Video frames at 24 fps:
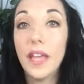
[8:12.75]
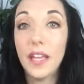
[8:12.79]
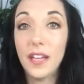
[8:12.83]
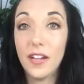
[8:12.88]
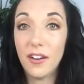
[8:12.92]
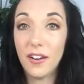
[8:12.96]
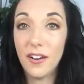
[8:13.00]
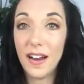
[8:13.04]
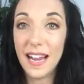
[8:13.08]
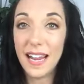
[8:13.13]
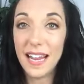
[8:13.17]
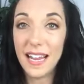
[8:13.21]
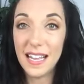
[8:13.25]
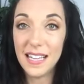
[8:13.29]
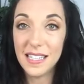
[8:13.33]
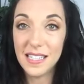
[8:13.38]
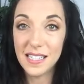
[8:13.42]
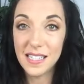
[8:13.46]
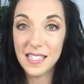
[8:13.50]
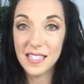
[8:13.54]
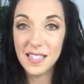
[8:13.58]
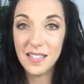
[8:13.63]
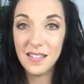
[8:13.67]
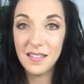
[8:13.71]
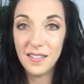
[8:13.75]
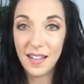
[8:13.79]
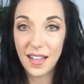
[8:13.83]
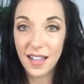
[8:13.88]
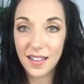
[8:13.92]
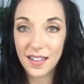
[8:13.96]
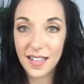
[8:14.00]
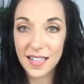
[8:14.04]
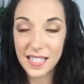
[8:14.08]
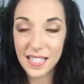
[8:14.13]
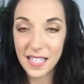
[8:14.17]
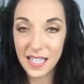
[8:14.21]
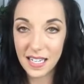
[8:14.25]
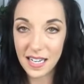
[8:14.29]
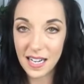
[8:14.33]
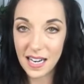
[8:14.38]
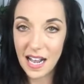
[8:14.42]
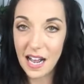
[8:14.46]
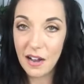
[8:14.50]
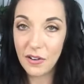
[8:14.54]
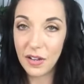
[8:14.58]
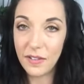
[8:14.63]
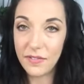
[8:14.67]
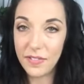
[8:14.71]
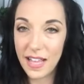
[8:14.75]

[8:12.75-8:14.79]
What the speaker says: your hands. Let's get it out of